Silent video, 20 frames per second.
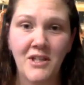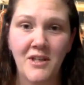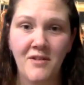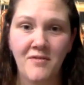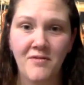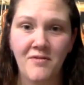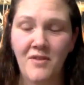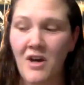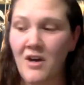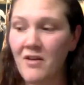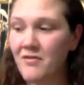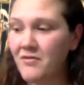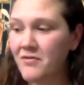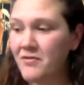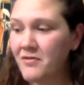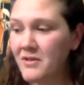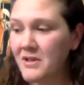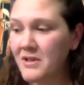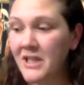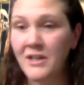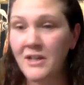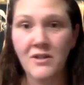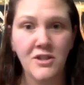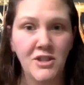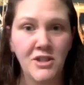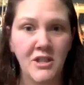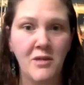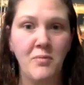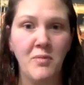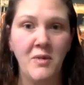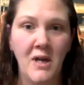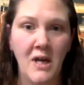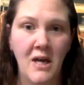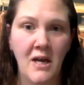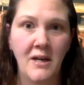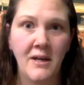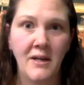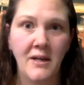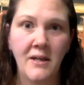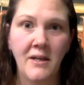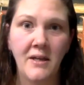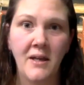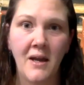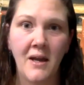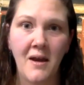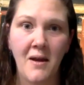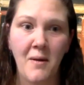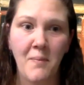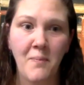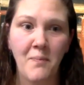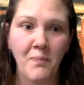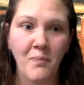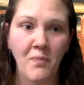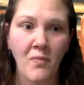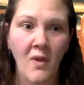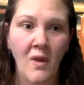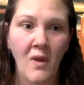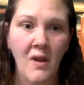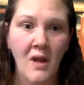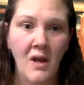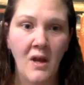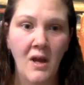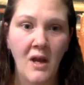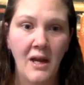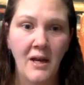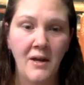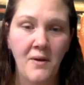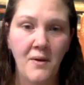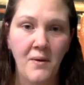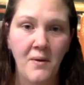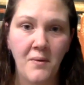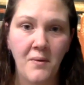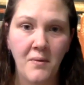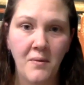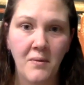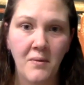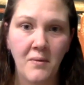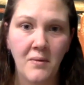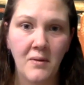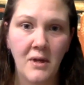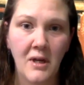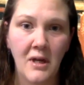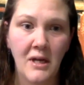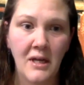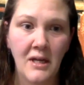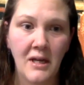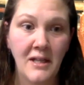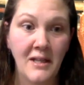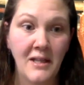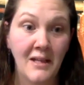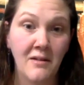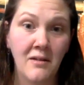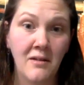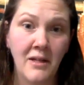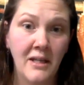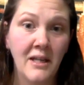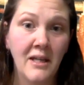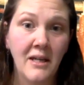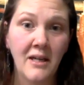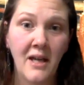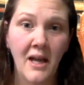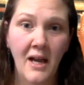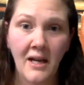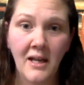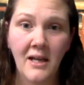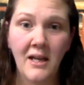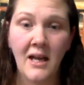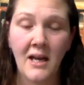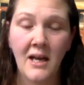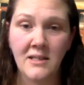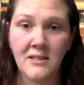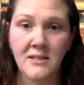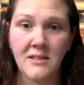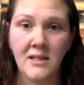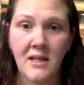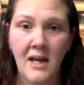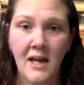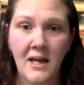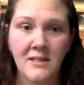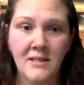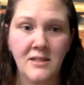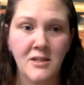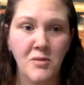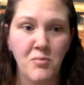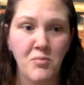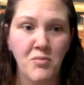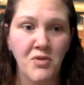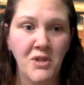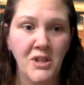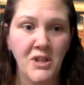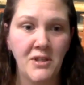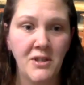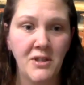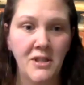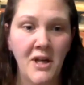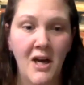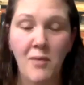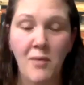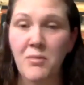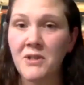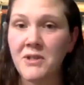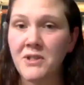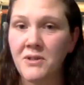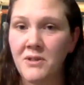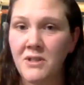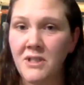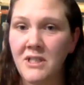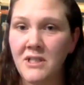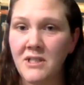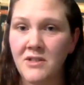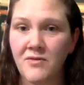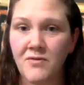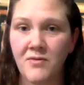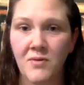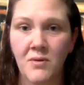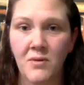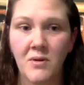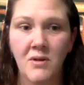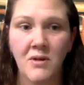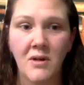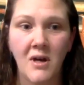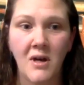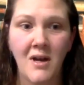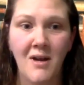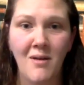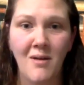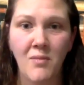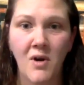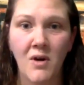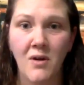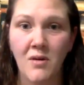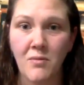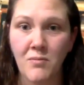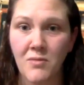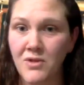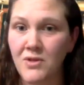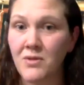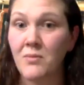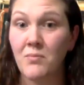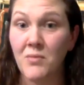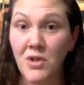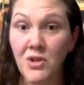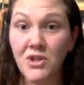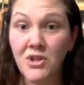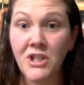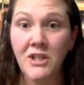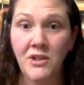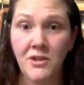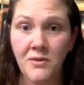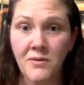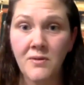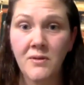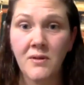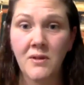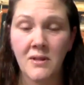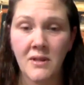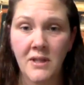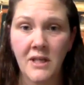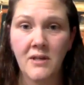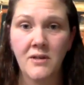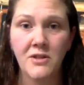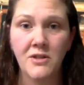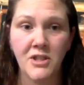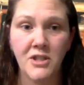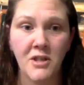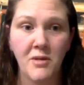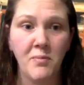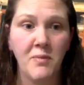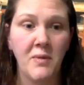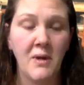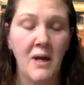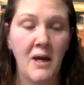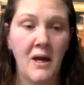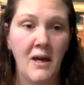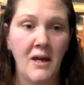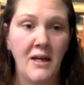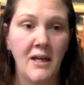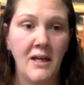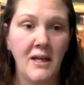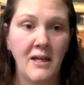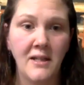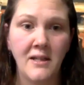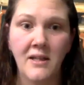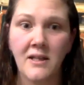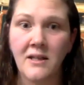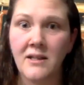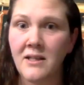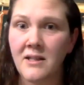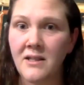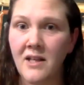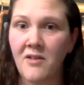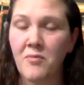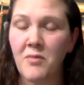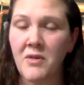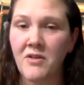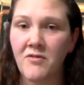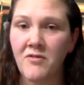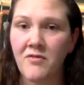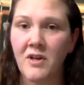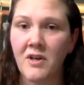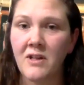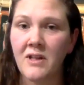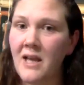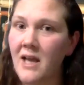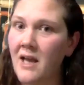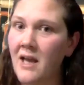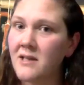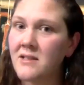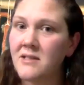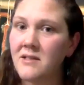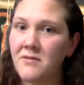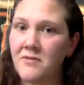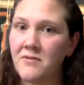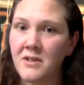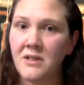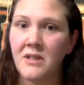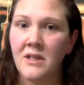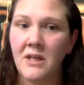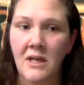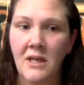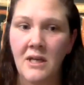of leadership on. I know, I think Tlingit and Haida has some pretty good opportunities for our emerging youth leadership, and I think that they've been fairly active in